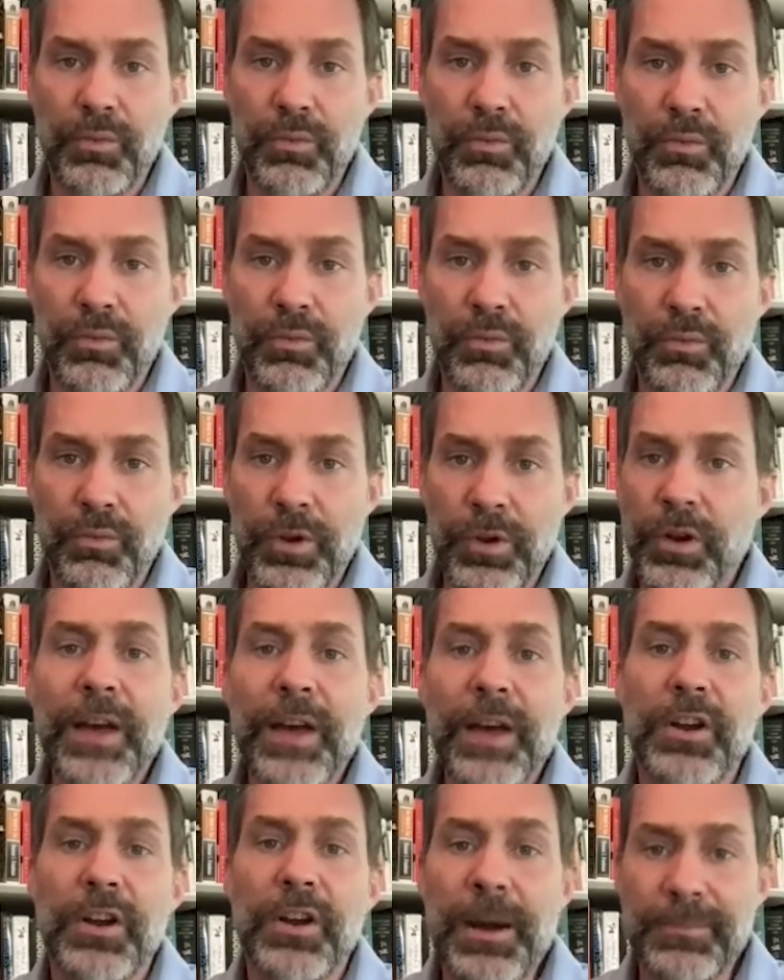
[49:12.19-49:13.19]
we don't have an
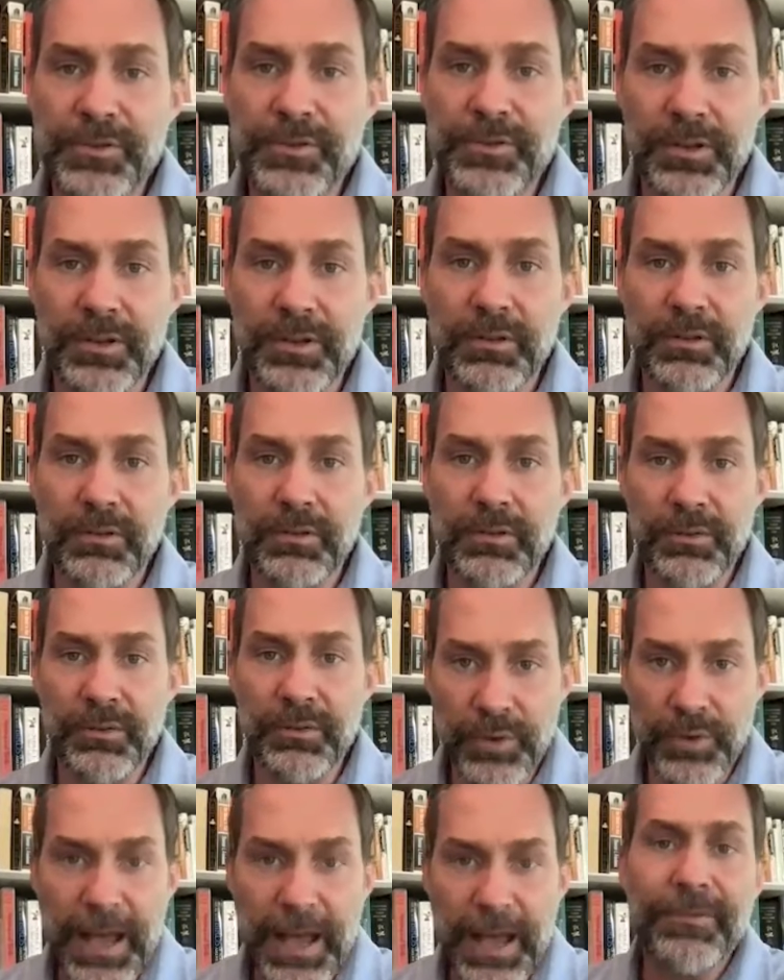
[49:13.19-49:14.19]
option. Like We
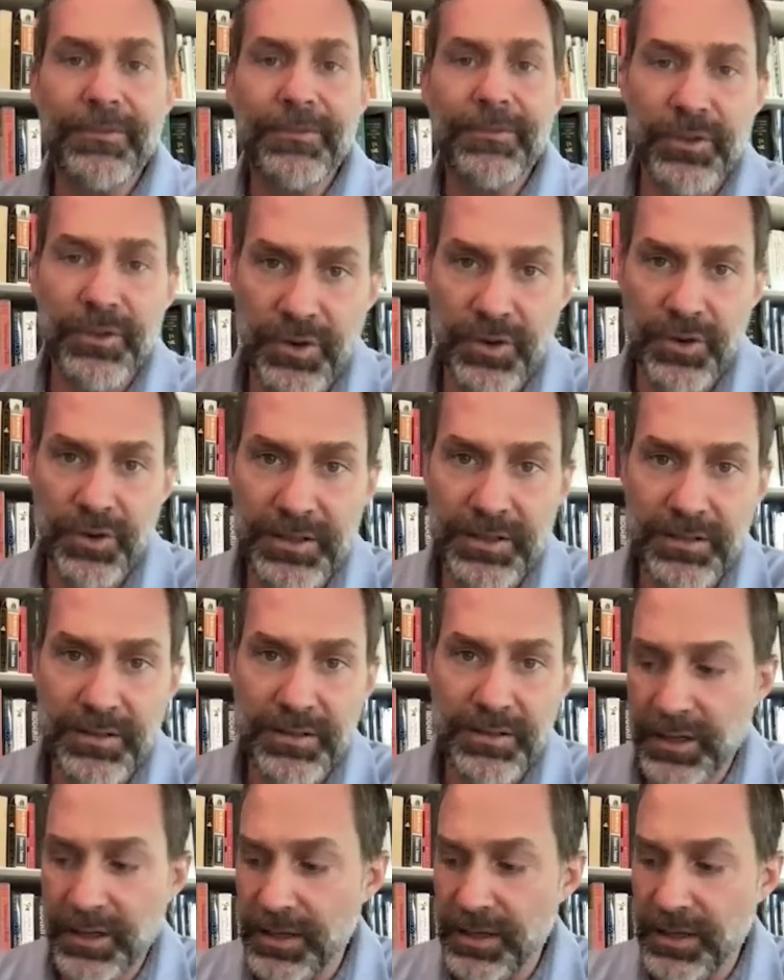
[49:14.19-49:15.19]
have to address
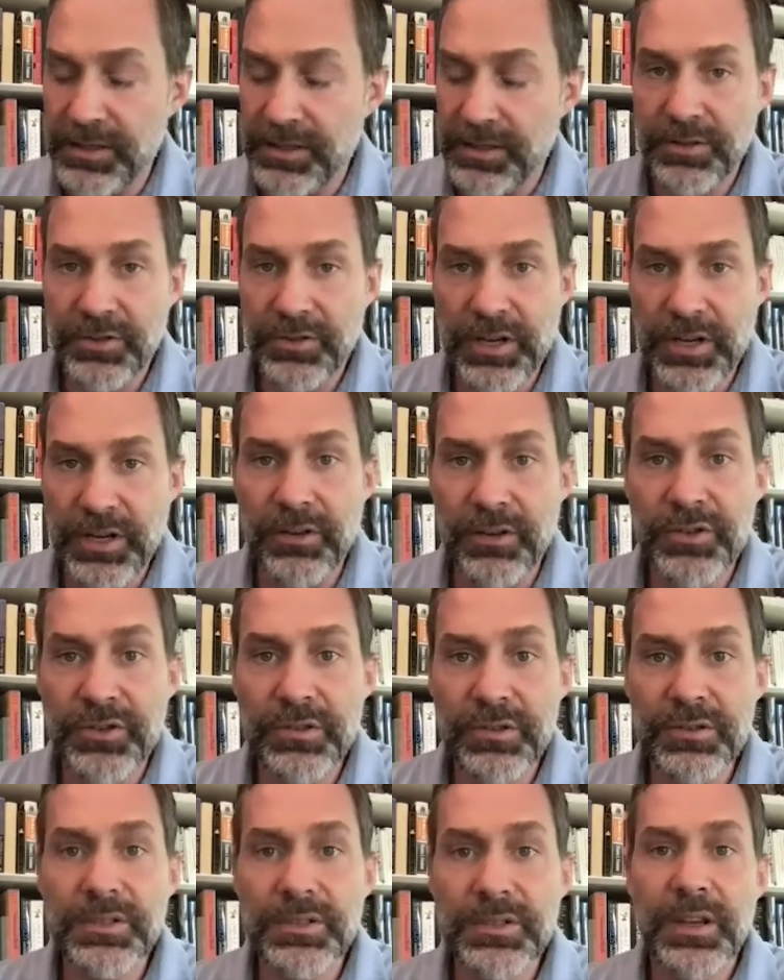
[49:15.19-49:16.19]
these
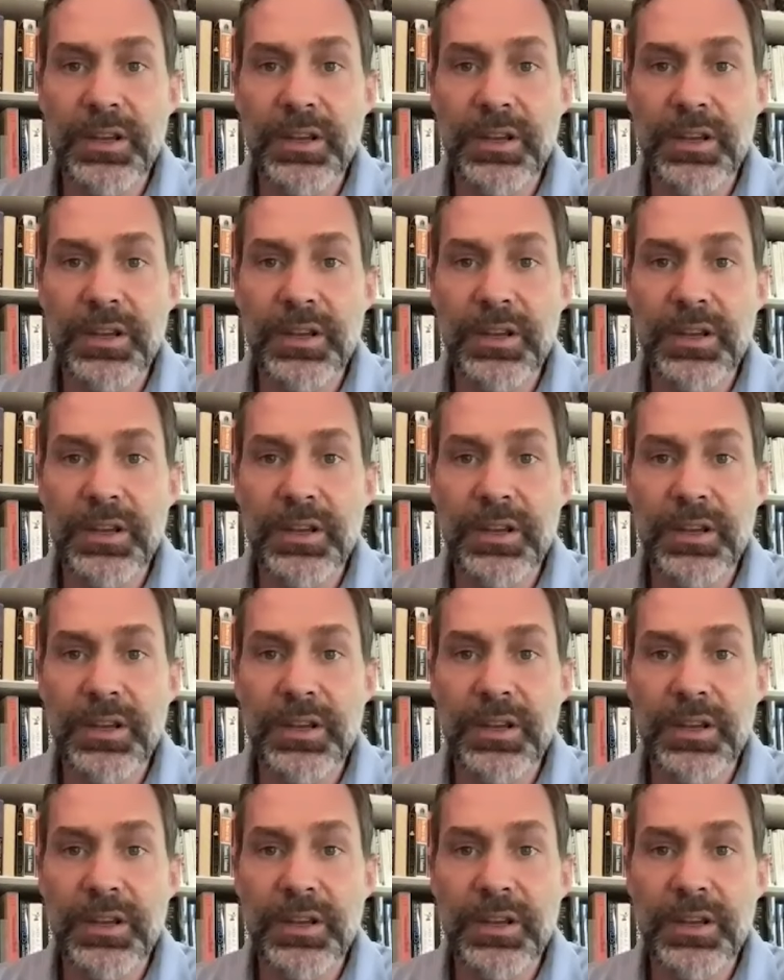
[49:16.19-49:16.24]
challenges.